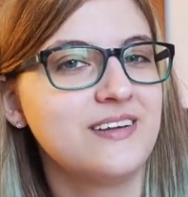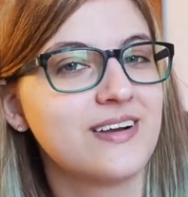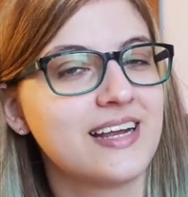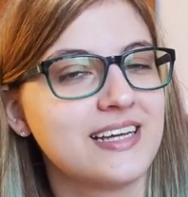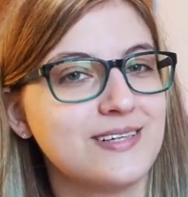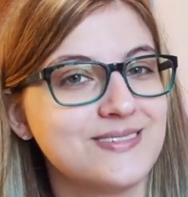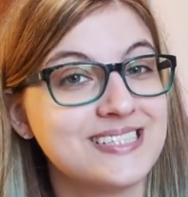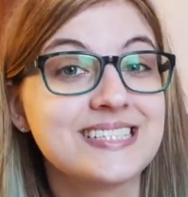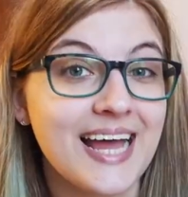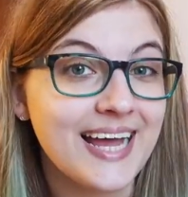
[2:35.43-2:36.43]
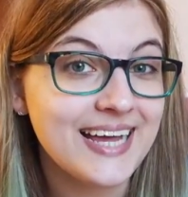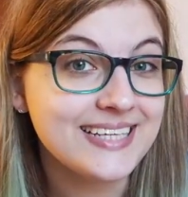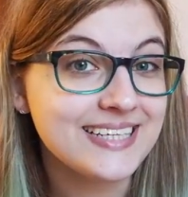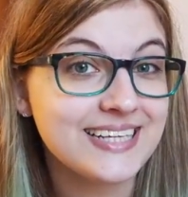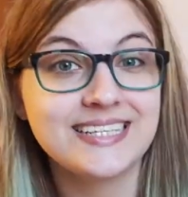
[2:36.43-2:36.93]
rather sad
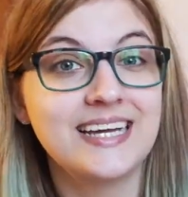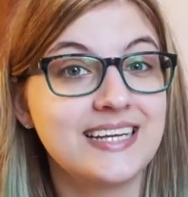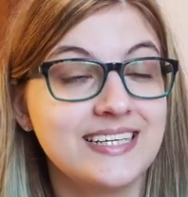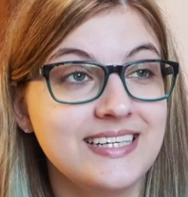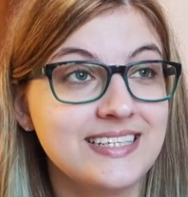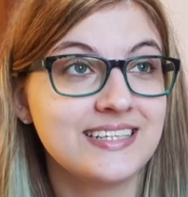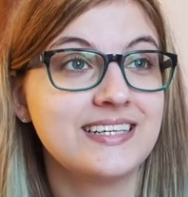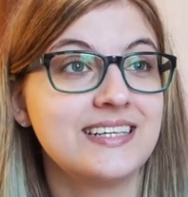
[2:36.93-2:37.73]
at the ending.